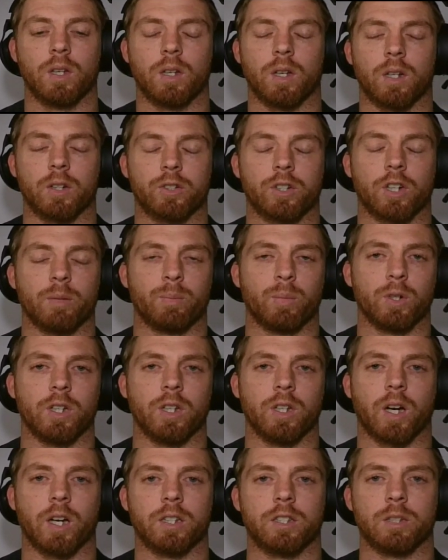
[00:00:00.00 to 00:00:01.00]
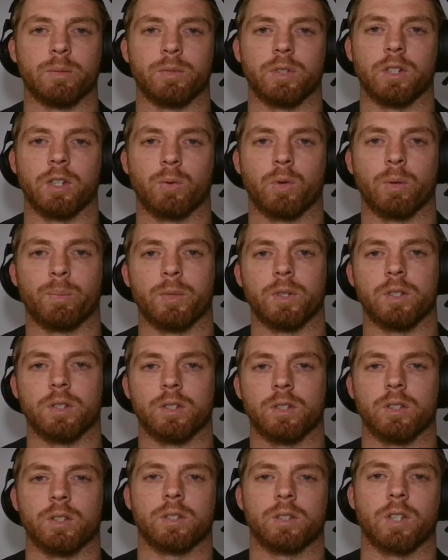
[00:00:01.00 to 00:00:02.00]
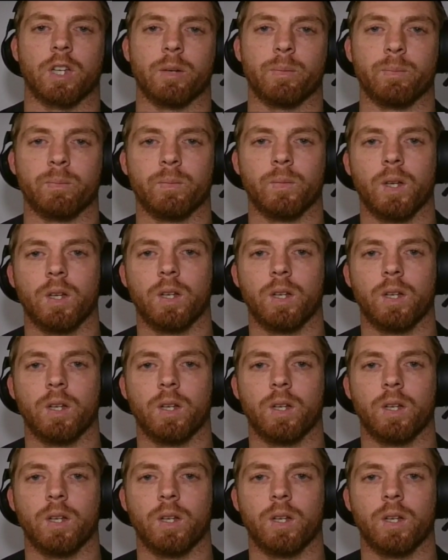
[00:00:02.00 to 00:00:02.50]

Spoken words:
I'll try and put items and equipment into the same